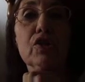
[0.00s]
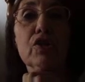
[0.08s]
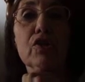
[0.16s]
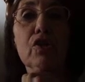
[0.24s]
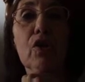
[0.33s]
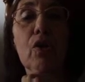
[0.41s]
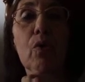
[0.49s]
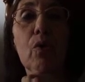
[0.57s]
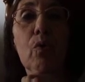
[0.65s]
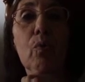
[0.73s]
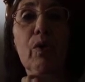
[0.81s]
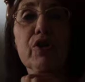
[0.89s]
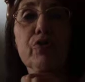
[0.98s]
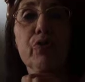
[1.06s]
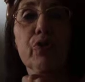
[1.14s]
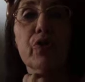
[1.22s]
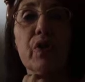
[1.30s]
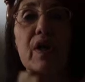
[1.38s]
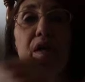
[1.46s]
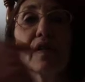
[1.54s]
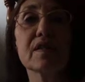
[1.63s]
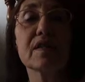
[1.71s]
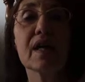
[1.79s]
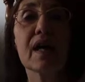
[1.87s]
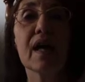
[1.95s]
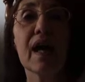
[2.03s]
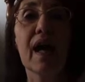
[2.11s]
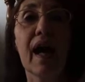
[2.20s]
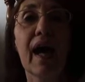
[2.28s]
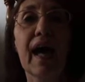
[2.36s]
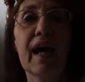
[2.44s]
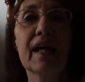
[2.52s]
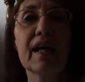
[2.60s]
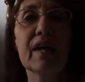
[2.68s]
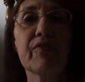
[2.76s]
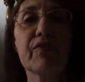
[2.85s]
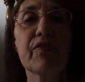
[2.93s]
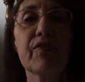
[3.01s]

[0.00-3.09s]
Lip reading: to know what truth is, and if